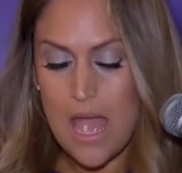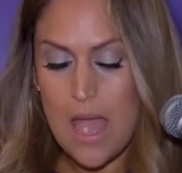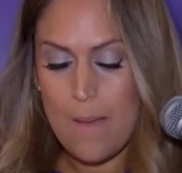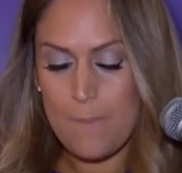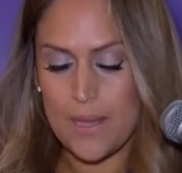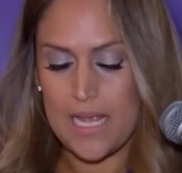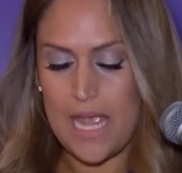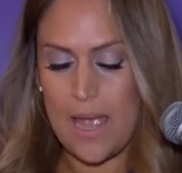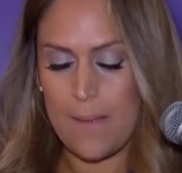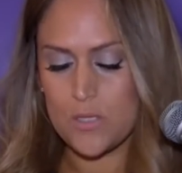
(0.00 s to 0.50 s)

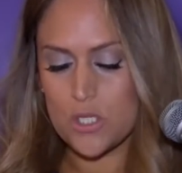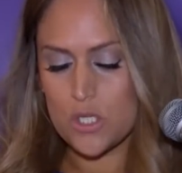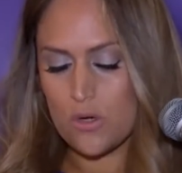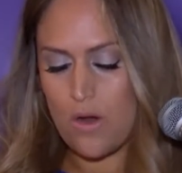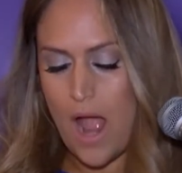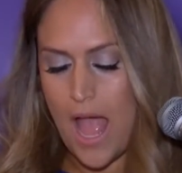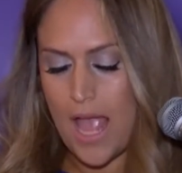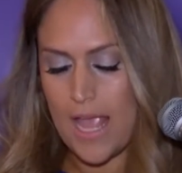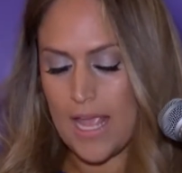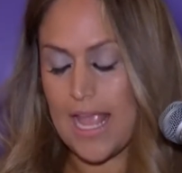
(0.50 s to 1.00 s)
but kept
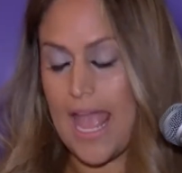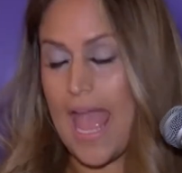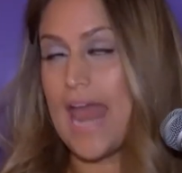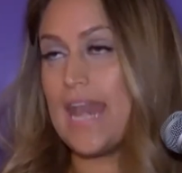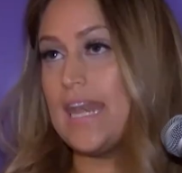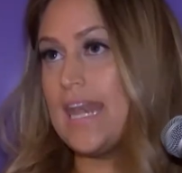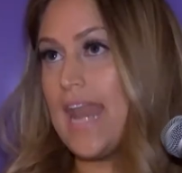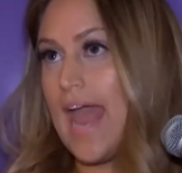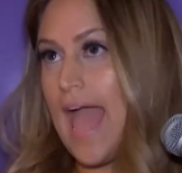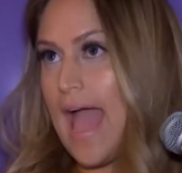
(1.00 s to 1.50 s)
trying
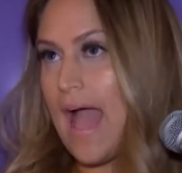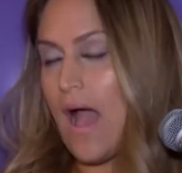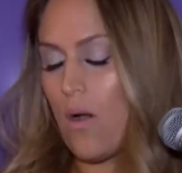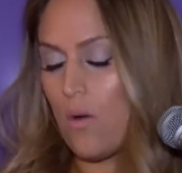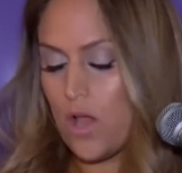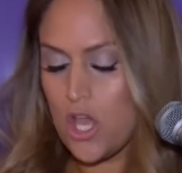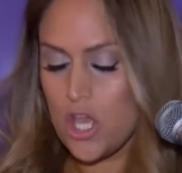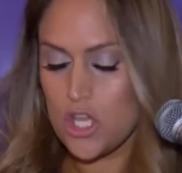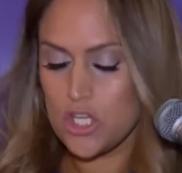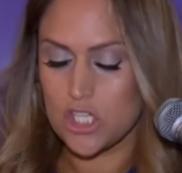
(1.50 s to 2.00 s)
and now
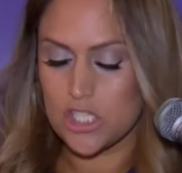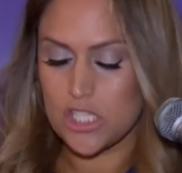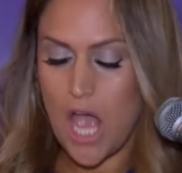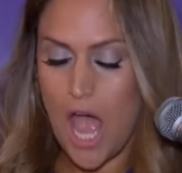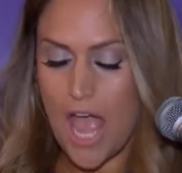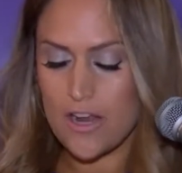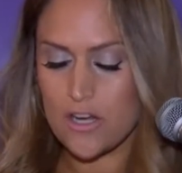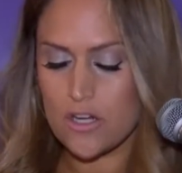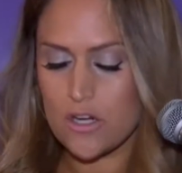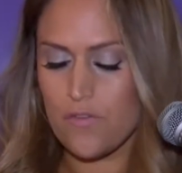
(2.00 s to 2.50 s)
just
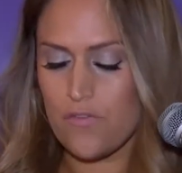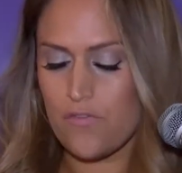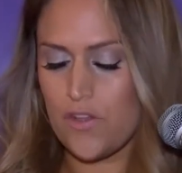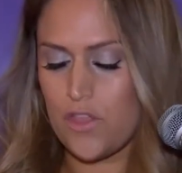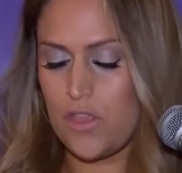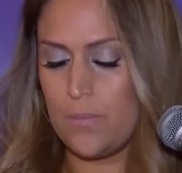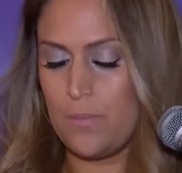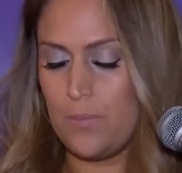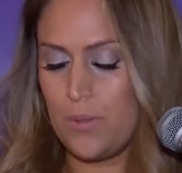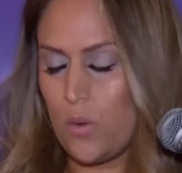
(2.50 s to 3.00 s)
hired her
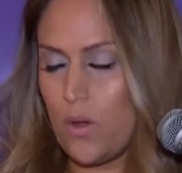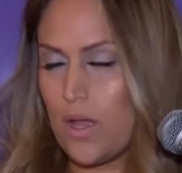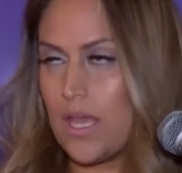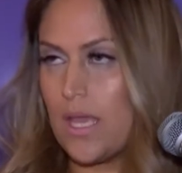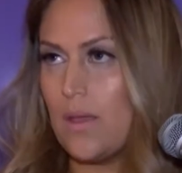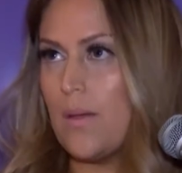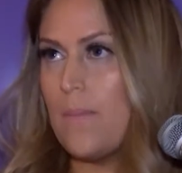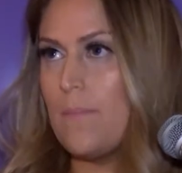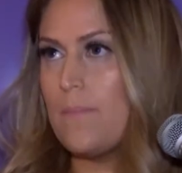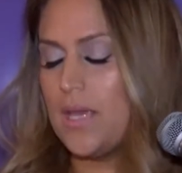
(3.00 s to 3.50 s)
fifth
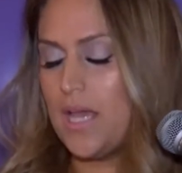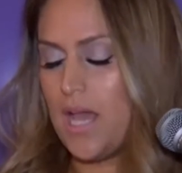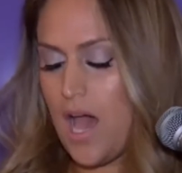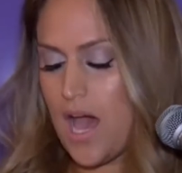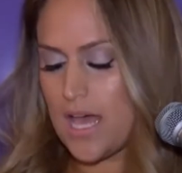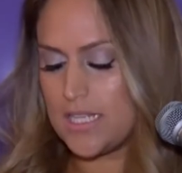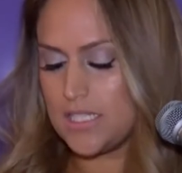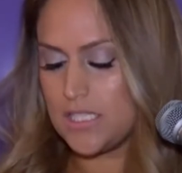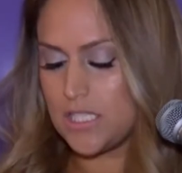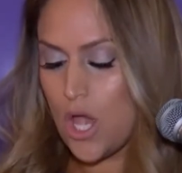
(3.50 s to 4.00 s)
employee
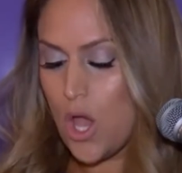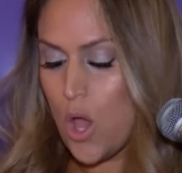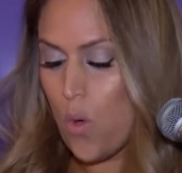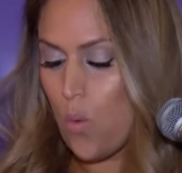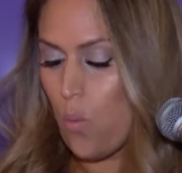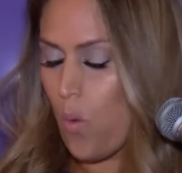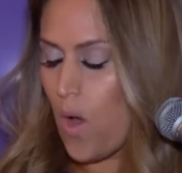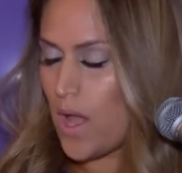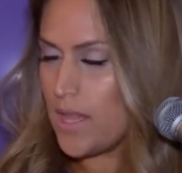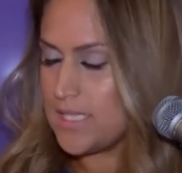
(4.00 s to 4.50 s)
because
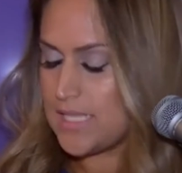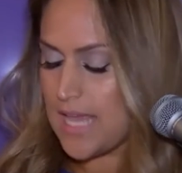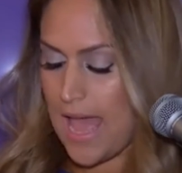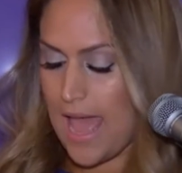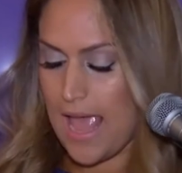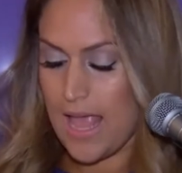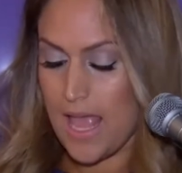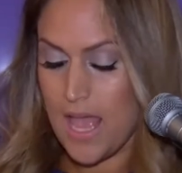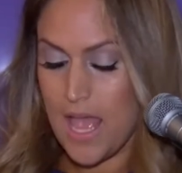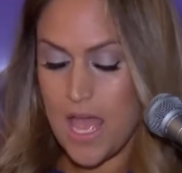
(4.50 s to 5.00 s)
one
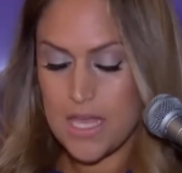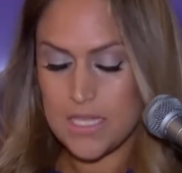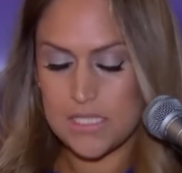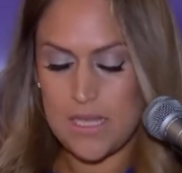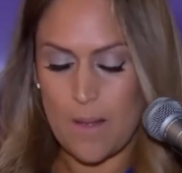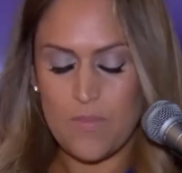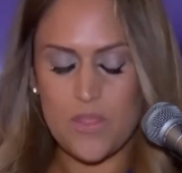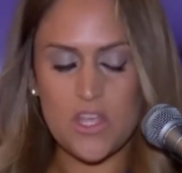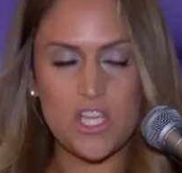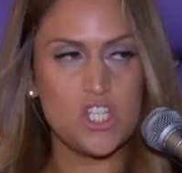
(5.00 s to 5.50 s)
day
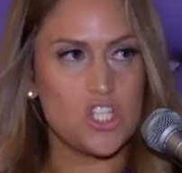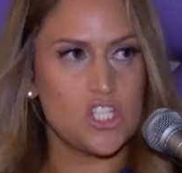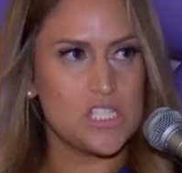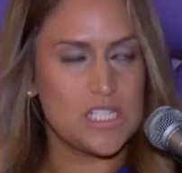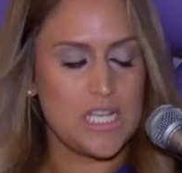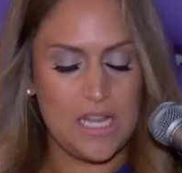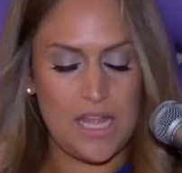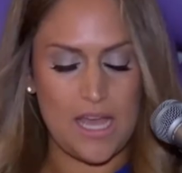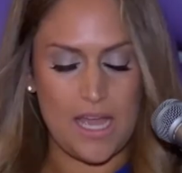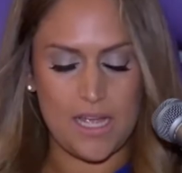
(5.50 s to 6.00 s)
something just
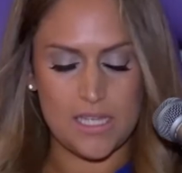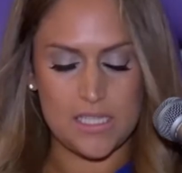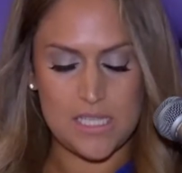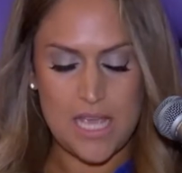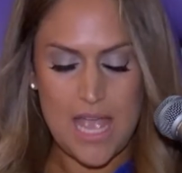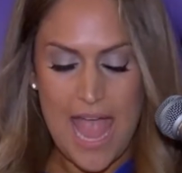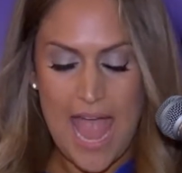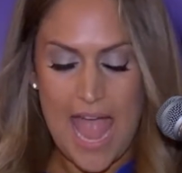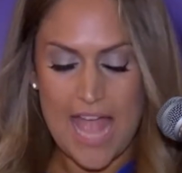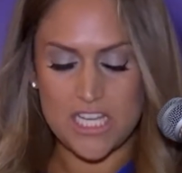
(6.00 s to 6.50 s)
clicked
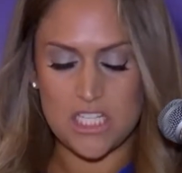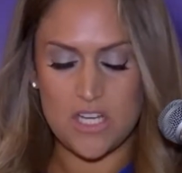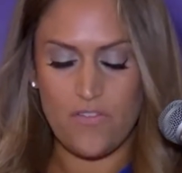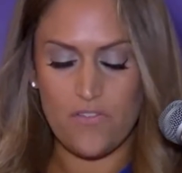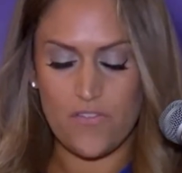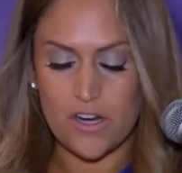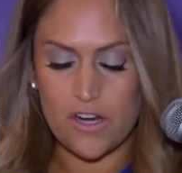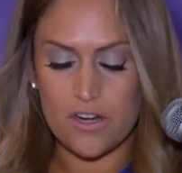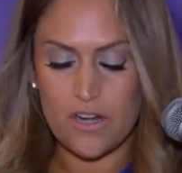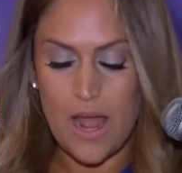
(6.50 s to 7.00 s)
and she
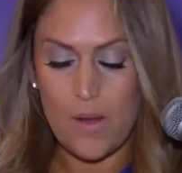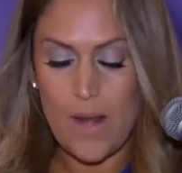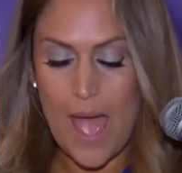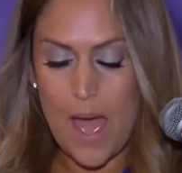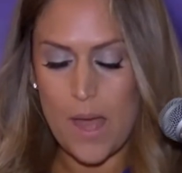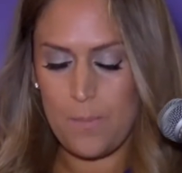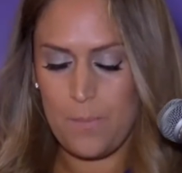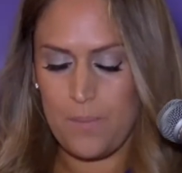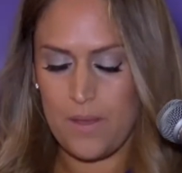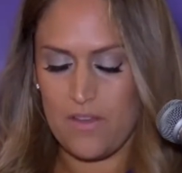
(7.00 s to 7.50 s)
figured out how
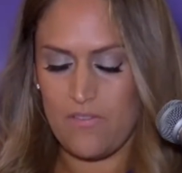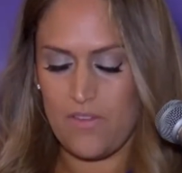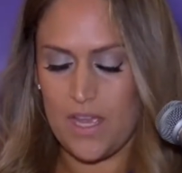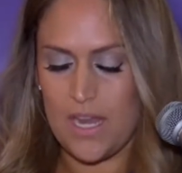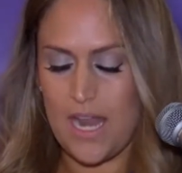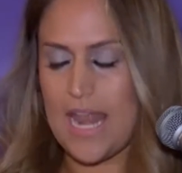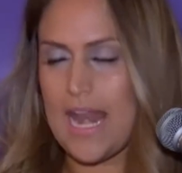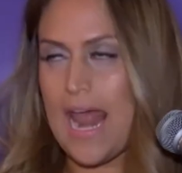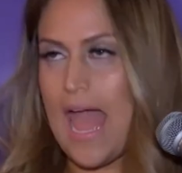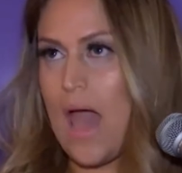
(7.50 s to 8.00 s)
to pivot
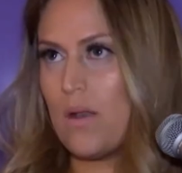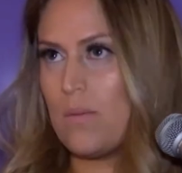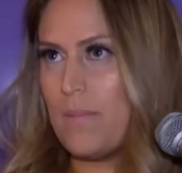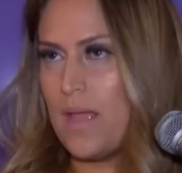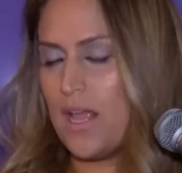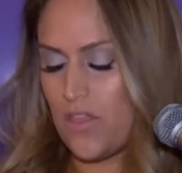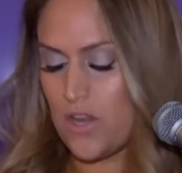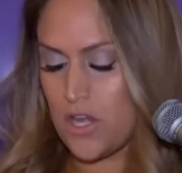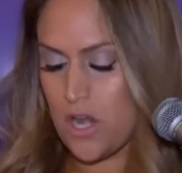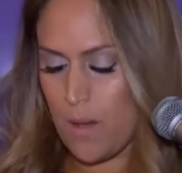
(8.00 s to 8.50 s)
and how to
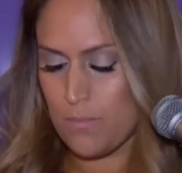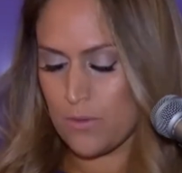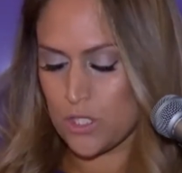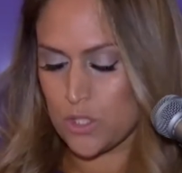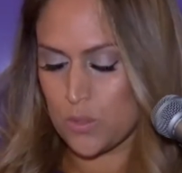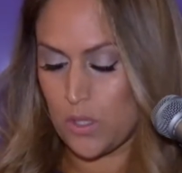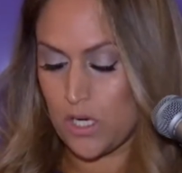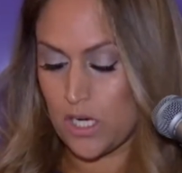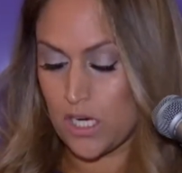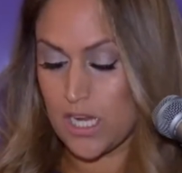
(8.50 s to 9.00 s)
make the
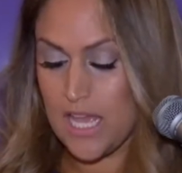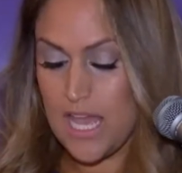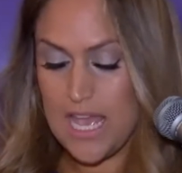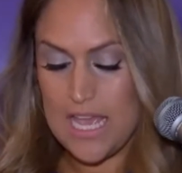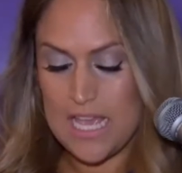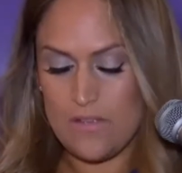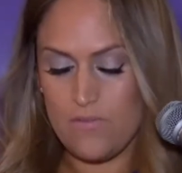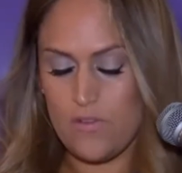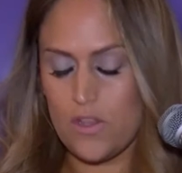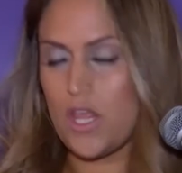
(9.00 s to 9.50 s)
numbers work,
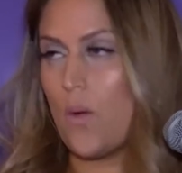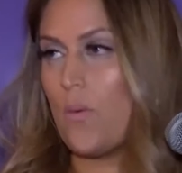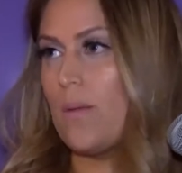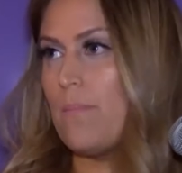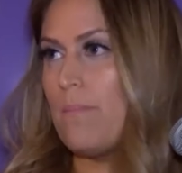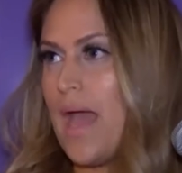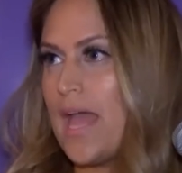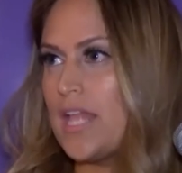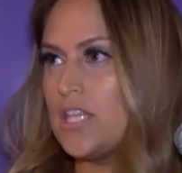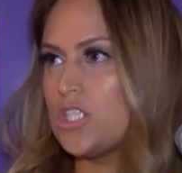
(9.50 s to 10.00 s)
even though it
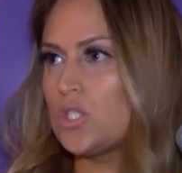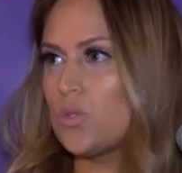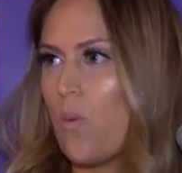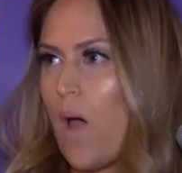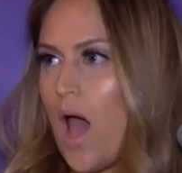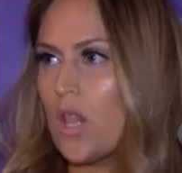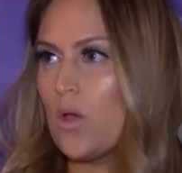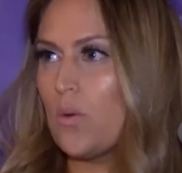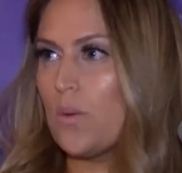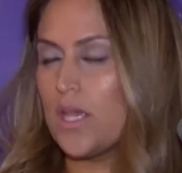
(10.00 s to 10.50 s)
meant
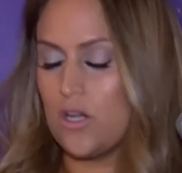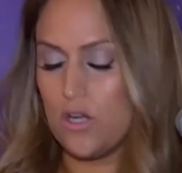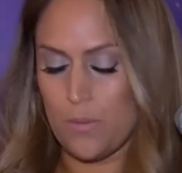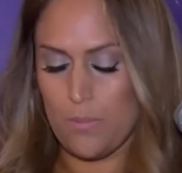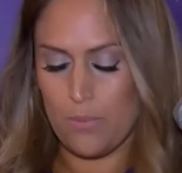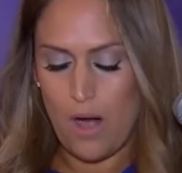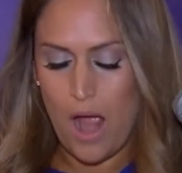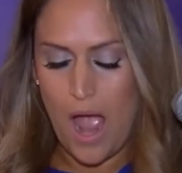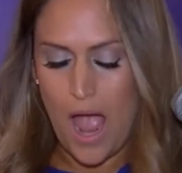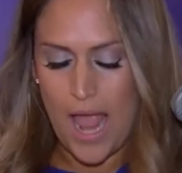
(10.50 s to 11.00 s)
swallowing her
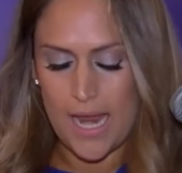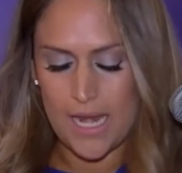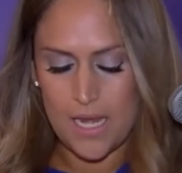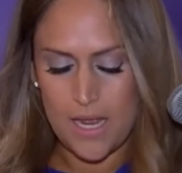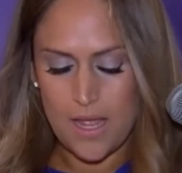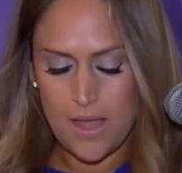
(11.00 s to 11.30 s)
pride.